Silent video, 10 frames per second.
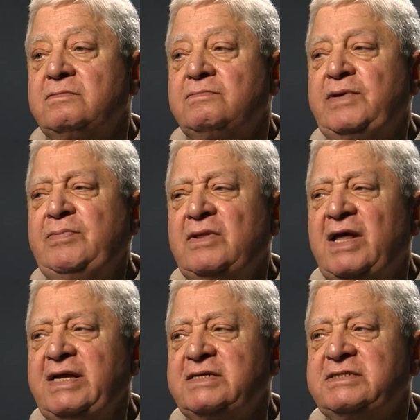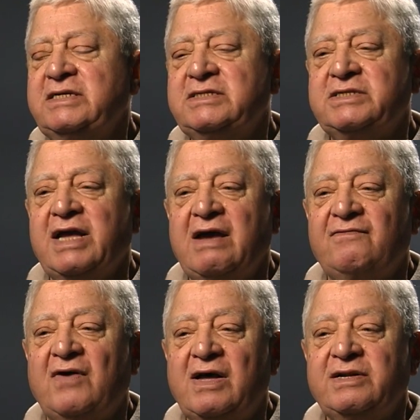People like to see staff
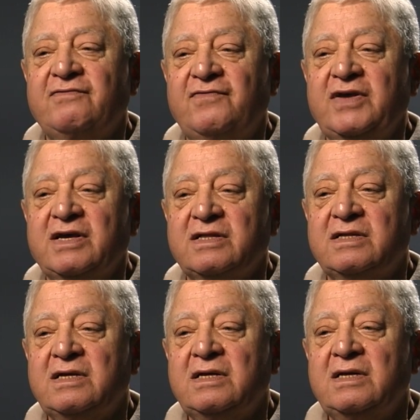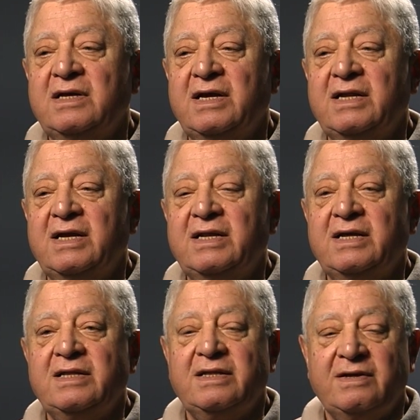out in the field,
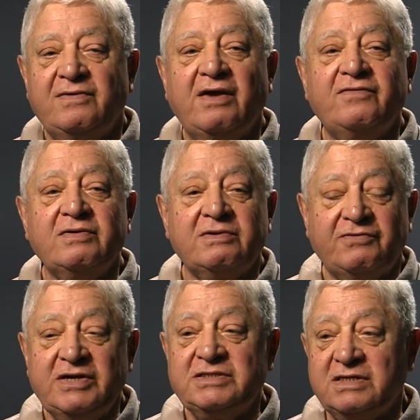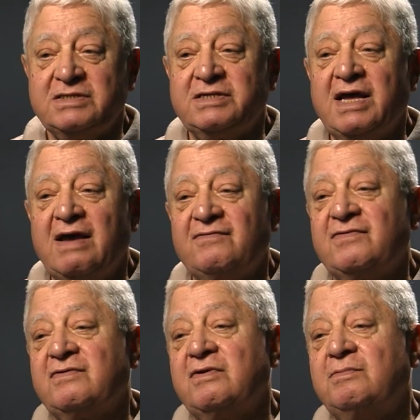and they've increased the staffs
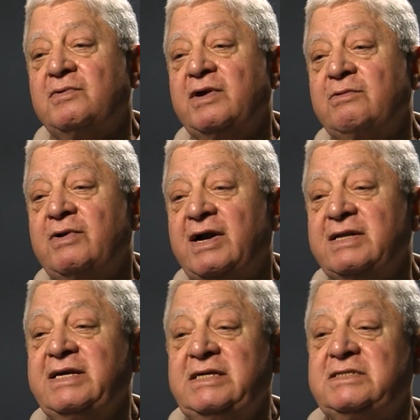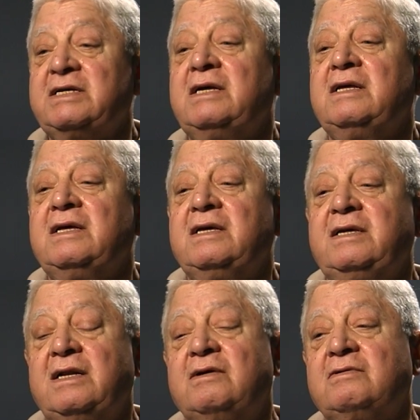to the point where at least,
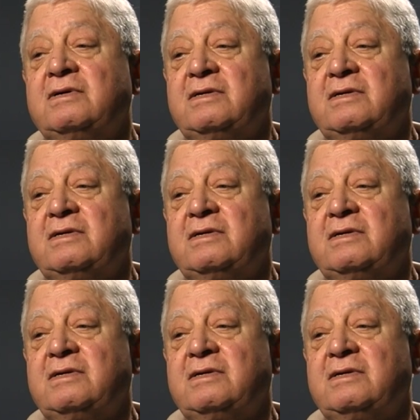you know,